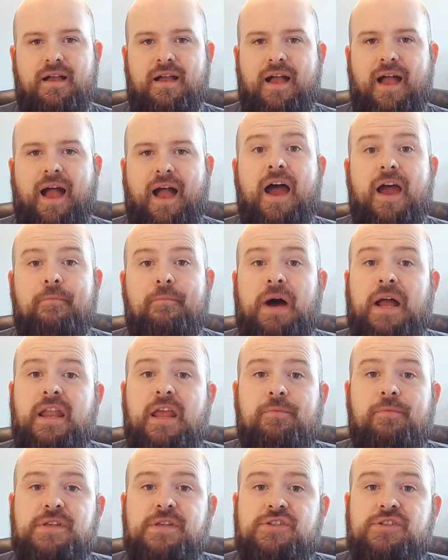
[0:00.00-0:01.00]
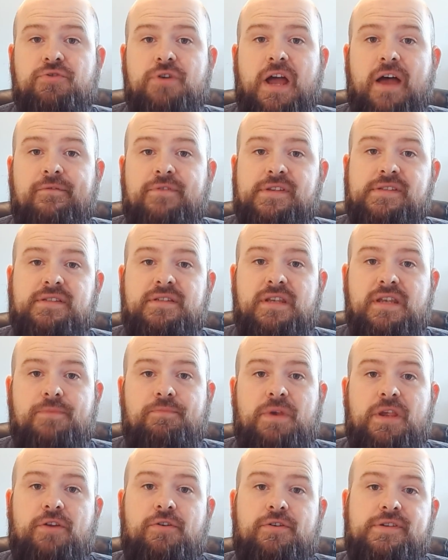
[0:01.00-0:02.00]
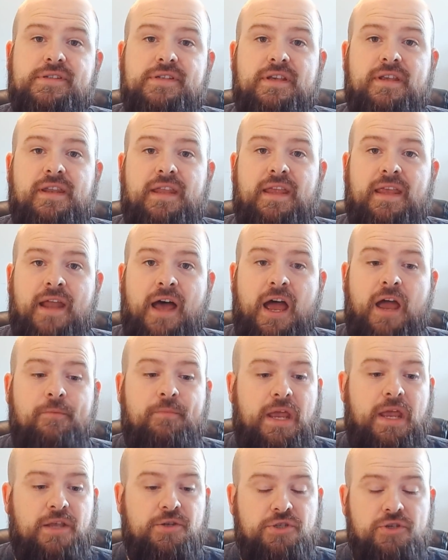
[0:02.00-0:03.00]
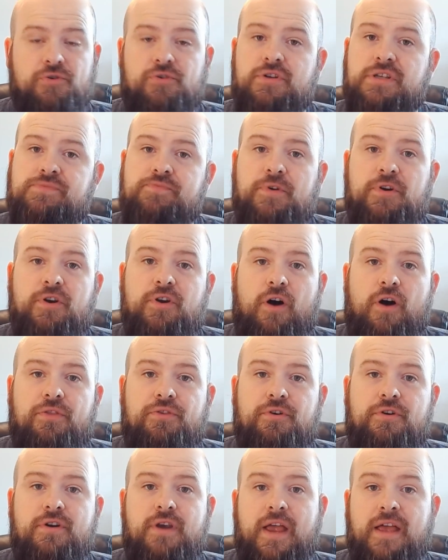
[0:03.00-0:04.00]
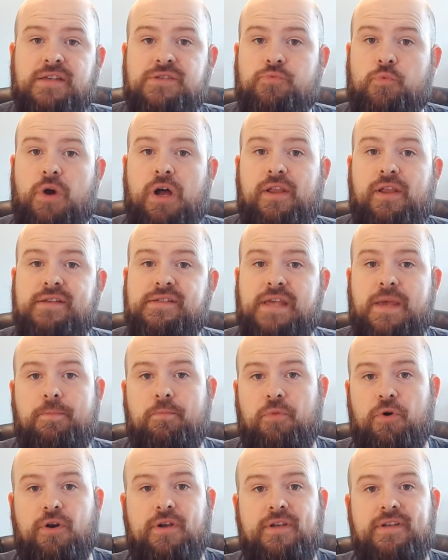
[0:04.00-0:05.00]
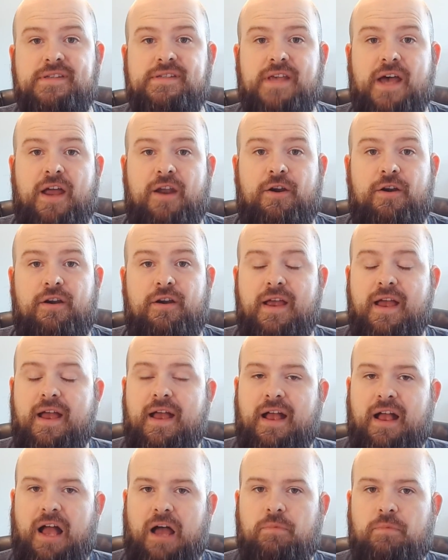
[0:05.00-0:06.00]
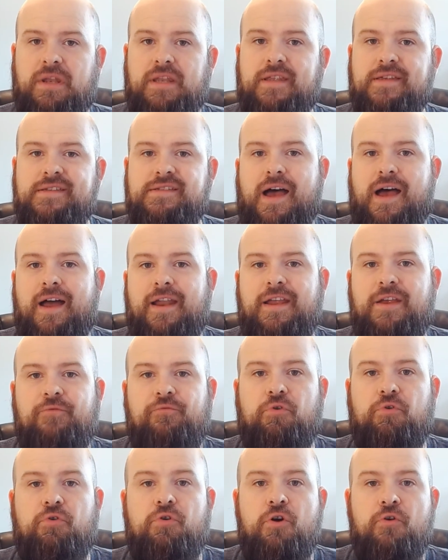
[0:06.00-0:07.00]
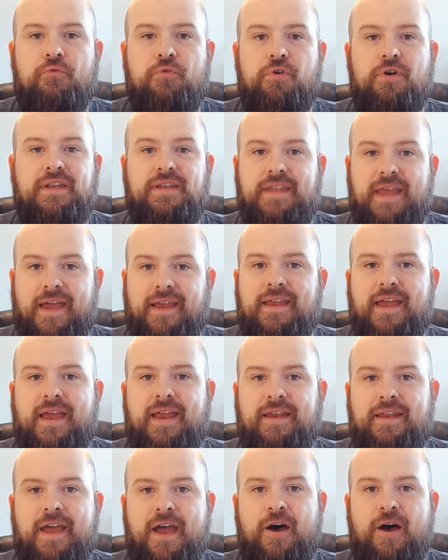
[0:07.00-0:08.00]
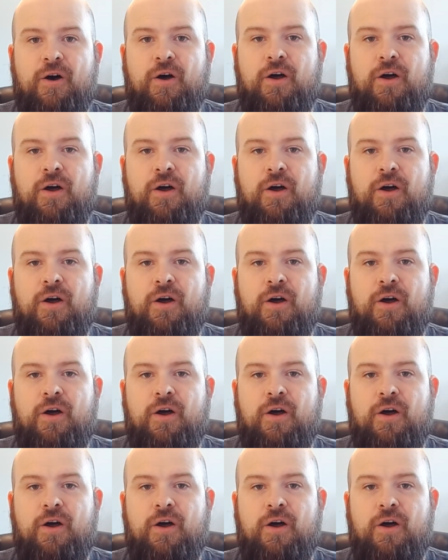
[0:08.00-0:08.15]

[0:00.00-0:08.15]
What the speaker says: Hi, my name is Travis D. Peterson, and I am a children's book author as well as a book designer. I've been designing for over a decade now,